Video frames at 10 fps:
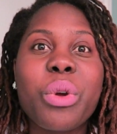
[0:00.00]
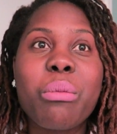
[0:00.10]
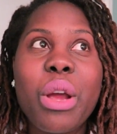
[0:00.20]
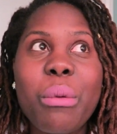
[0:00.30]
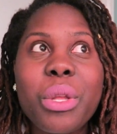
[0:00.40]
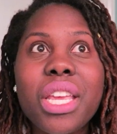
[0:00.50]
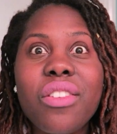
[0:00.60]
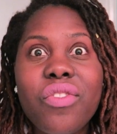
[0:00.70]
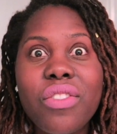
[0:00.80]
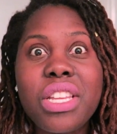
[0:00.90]
where probably
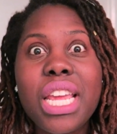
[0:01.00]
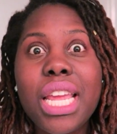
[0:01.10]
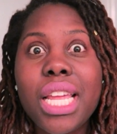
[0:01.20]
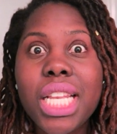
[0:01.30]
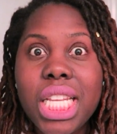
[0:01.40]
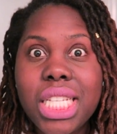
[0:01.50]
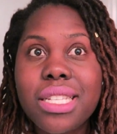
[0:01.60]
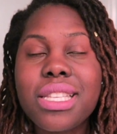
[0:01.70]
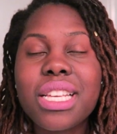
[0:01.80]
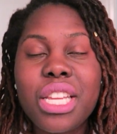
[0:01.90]
a good 15
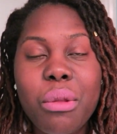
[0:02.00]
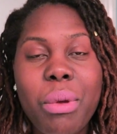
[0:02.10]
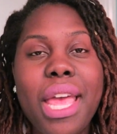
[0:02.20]
to 16